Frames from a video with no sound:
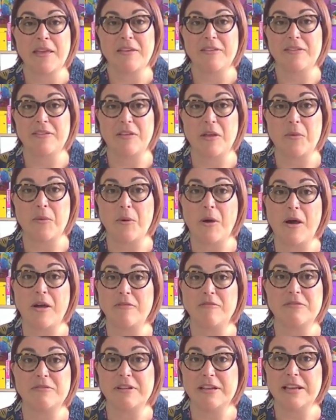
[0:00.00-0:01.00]
So I
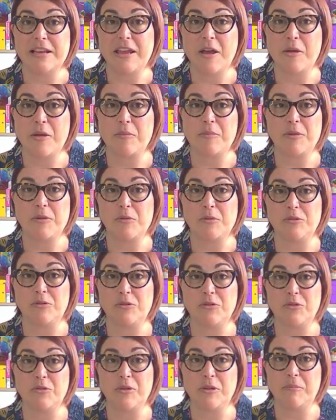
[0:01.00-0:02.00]
really hope you'll
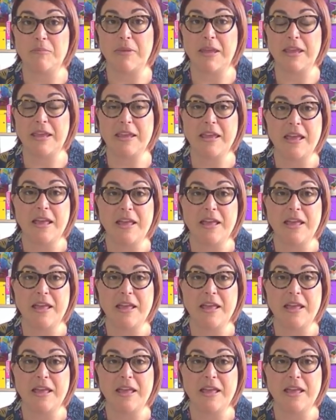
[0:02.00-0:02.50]
join me.